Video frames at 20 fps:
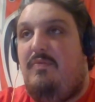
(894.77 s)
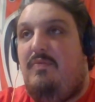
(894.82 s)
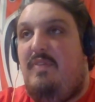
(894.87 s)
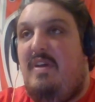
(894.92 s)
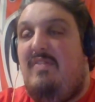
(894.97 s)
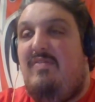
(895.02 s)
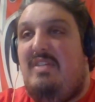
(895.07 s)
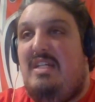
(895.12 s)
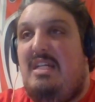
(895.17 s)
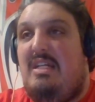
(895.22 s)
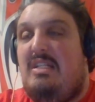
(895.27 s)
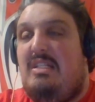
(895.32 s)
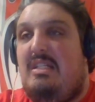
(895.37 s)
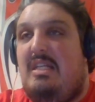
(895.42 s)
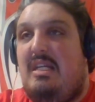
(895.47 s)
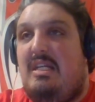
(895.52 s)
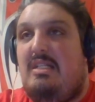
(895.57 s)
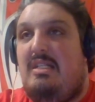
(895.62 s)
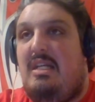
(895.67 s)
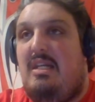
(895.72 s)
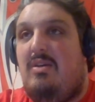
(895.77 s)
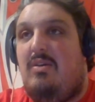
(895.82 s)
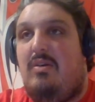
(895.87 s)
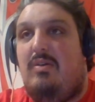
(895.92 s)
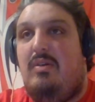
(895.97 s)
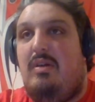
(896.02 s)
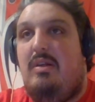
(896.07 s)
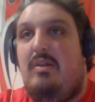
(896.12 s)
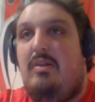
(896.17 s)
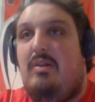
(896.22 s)
fifteen, sixteen,
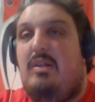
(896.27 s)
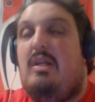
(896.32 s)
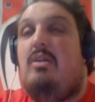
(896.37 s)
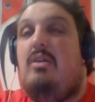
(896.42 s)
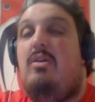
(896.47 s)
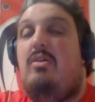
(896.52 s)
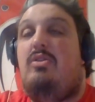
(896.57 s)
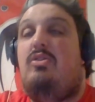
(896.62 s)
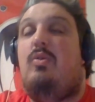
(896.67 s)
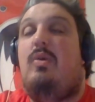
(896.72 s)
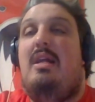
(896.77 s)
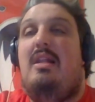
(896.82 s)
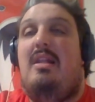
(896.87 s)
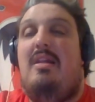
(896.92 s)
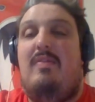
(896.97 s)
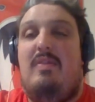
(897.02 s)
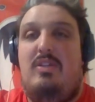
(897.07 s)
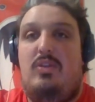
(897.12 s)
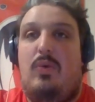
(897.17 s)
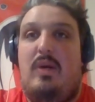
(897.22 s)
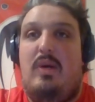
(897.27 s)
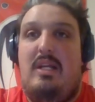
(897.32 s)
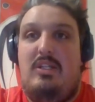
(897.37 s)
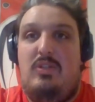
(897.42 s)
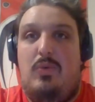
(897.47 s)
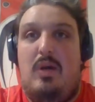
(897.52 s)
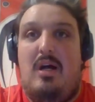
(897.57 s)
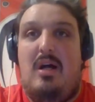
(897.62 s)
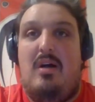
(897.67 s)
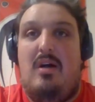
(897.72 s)
or no, twenty eleven, twenty
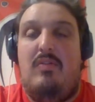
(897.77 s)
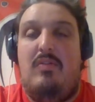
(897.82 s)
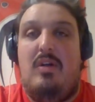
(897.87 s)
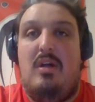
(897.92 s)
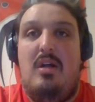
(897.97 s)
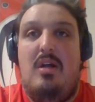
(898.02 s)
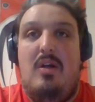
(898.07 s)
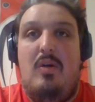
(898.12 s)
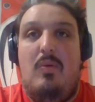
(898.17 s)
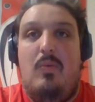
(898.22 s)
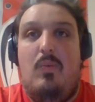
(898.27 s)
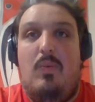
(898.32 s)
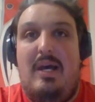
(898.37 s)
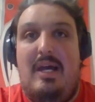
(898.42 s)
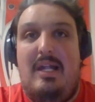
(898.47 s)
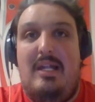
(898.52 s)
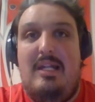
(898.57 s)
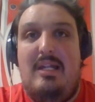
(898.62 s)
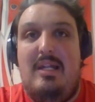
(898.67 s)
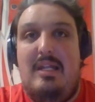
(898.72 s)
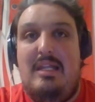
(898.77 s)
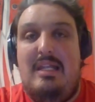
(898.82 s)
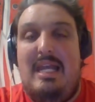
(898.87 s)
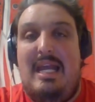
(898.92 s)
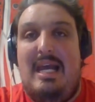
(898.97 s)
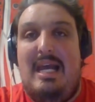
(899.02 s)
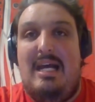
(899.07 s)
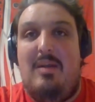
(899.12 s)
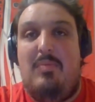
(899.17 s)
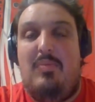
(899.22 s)
twelve, when
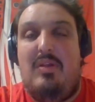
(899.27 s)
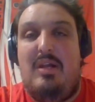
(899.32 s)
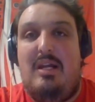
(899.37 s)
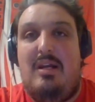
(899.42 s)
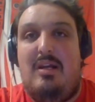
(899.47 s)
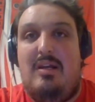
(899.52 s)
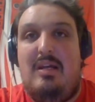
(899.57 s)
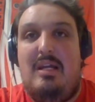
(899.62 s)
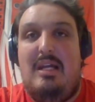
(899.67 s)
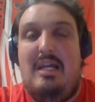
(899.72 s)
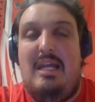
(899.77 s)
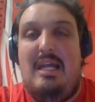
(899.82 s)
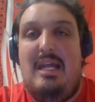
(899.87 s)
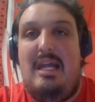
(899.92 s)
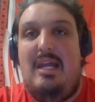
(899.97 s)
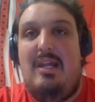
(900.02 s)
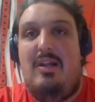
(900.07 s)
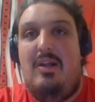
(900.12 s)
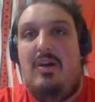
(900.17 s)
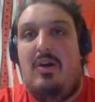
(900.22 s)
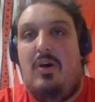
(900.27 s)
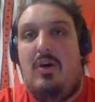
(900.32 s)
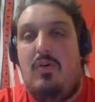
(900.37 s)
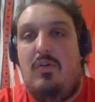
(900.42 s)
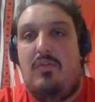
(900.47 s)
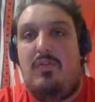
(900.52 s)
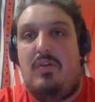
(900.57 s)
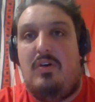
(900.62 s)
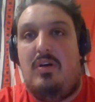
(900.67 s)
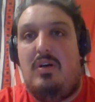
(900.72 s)
they had a player hit
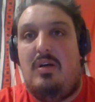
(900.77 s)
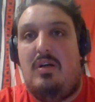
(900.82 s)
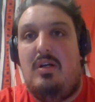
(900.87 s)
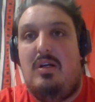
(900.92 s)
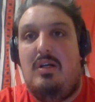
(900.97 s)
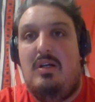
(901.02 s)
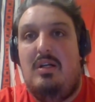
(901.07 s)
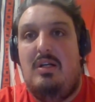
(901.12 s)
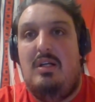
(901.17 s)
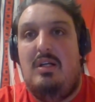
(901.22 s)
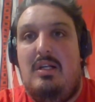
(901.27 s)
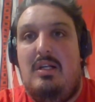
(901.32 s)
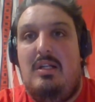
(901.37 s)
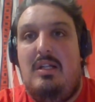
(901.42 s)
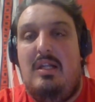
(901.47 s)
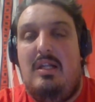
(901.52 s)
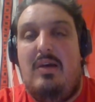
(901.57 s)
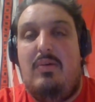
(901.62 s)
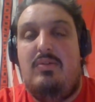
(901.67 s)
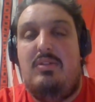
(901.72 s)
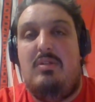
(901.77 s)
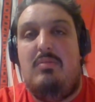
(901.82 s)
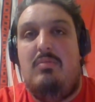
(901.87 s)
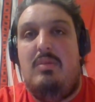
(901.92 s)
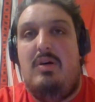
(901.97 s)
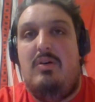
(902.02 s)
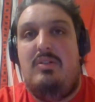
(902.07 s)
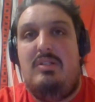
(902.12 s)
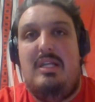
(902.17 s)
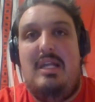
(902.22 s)
over, you know, that was the
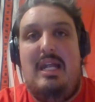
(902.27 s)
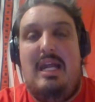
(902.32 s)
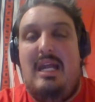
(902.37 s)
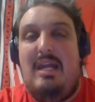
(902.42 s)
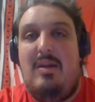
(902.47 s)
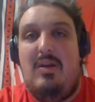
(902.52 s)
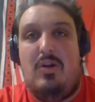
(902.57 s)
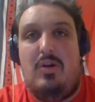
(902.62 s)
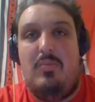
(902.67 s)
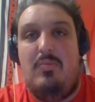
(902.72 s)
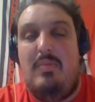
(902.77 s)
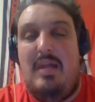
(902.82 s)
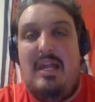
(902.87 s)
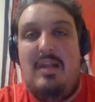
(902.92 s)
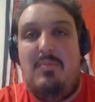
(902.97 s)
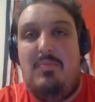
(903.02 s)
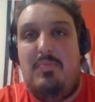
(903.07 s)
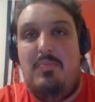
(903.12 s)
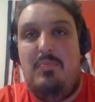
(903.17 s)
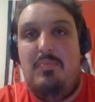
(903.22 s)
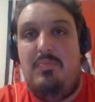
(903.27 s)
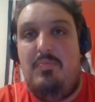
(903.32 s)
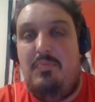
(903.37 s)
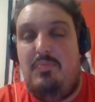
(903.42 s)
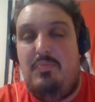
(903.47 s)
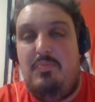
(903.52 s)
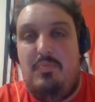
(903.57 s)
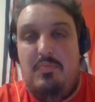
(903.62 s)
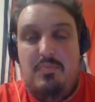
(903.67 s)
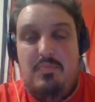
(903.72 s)
most that any Maine
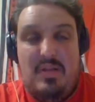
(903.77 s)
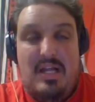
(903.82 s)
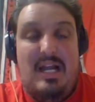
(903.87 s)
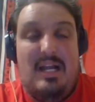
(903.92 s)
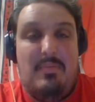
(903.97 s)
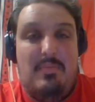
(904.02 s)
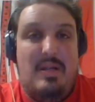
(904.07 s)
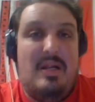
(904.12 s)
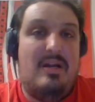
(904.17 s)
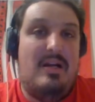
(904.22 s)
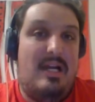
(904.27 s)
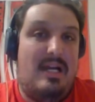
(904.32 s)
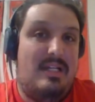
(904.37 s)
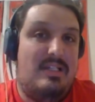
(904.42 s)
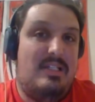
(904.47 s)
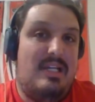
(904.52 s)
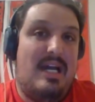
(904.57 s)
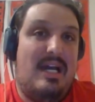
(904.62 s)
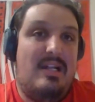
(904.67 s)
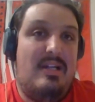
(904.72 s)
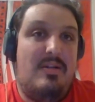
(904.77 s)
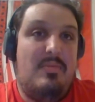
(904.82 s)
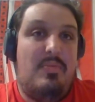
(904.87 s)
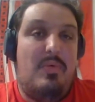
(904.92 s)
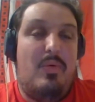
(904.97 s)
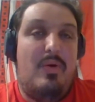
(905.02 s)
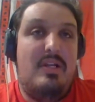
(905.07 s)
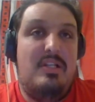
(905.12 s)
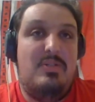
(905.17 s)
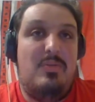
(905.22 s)
Black Bear has gotten in
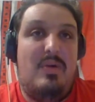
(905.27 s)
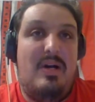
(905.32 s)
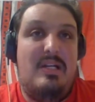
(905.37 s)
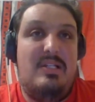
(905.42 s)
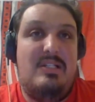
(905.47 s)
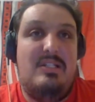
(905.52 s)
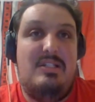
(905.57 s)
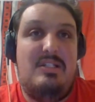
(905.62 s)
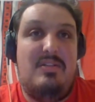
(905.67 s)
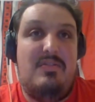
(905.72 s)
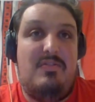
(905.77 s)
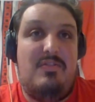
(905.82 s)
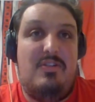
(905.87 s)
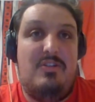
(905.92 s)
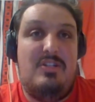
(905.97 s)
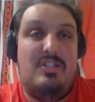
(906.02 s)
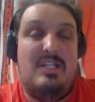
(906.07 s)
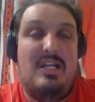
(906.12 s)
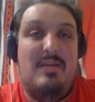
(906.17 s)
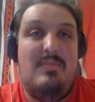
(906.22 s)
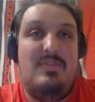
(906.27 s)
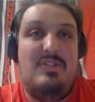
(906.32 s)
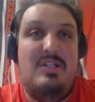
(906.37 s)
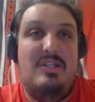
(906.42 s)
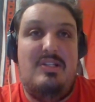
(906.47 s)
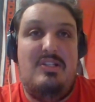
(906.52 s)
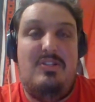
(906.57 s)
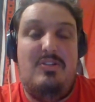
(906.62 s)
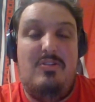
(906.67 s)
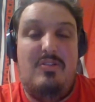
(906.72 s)
points wise. And it's the first time
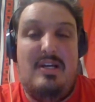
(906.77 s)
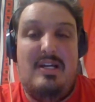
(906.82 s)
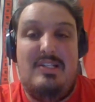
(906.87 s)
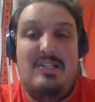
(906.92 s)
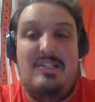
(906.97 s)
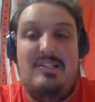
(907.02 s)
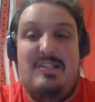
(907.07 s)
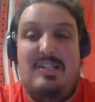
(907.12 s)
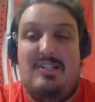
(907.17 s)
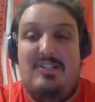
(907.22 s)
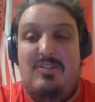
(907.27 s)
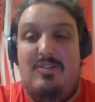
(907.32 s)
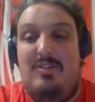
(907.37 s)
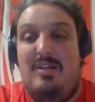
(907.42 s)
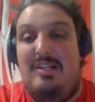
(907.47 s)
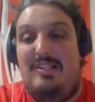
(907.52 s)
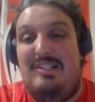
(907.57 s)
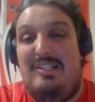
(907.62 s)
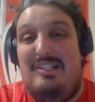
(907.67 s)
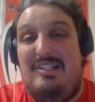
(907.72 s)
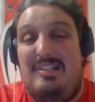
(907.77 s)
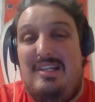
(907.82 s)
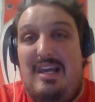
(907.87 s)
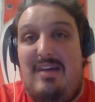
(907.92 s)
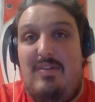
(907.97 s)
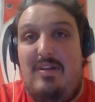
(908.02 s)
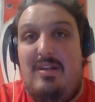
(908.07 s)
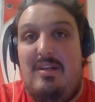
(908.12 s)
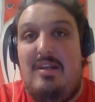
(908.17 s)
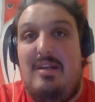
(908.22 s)
since two thousand six, two thousand
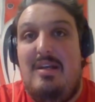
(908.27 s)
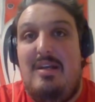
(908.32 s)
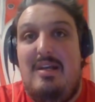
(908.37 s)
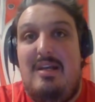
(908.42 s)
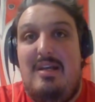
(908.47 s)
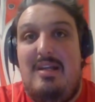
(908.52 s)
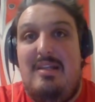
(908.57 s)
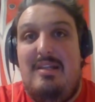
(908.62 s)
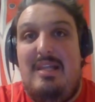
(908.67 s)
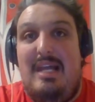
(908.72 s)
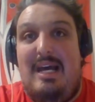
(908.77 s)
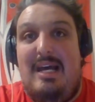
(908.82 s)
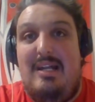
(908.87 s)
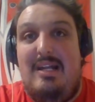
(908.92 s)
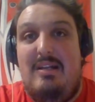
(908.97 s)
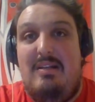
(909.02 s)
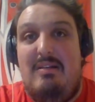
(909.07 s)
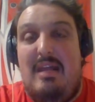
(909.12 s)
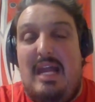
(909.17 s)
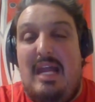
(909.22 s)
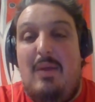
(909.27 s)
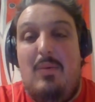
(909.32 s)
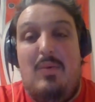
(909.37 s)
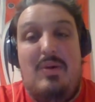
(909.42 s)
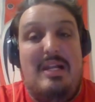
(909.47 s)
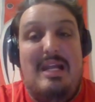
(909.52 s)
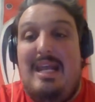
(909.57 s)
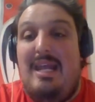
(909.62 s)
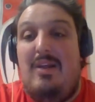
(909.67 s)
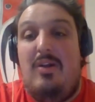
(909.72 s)
seven that
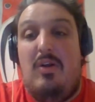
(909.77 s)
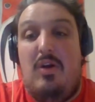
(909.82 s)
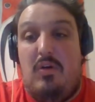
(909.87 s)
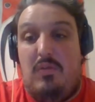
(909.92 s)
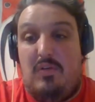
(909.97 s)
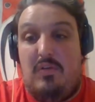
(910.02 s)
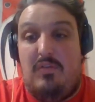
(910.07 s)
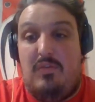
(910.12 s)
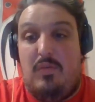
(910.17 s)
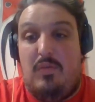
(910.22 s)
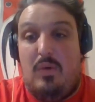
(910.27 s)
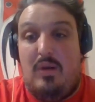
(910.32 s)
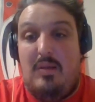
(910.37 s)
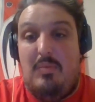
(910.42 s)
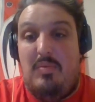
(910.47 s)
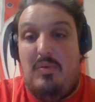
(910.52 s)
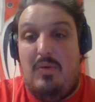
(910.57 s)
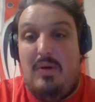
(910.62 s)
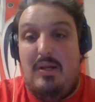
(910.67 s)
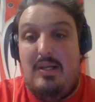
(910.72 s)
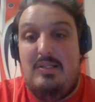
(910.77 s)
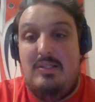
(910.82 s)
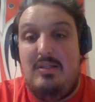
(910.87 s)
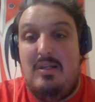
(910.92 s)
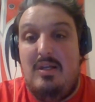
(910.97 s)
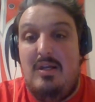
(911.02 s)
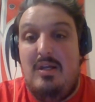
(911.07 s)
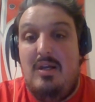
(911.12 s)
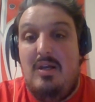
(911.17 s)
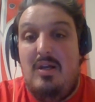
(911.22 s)
anyone hit over forty points,
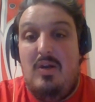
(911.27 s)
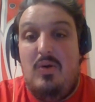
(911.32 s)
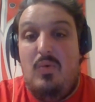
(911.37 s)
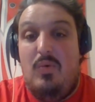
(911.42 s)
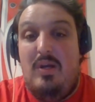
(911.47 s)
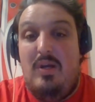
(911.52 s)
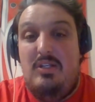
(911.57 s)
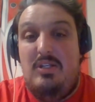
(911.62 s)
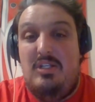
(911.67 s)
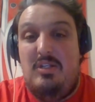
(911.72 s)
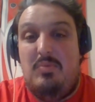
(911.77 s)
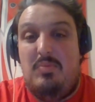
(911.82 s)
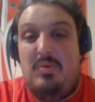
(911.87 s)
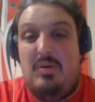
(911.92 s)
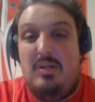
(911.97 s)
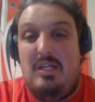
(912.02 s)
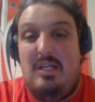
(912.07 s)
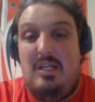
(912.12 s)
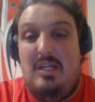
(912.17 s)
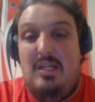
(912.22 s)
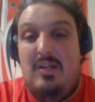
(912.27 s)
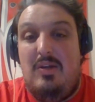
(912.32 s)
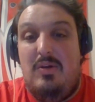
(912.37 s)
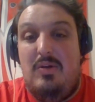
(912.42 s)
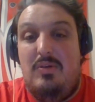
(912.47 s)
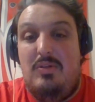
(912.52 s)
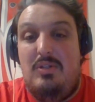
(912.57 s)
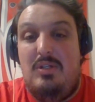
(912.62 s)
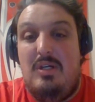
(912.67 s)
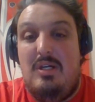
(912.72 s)
which is pretty
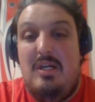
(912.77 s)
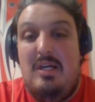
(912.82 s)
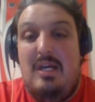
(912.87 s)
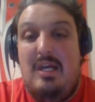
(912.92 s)
huge.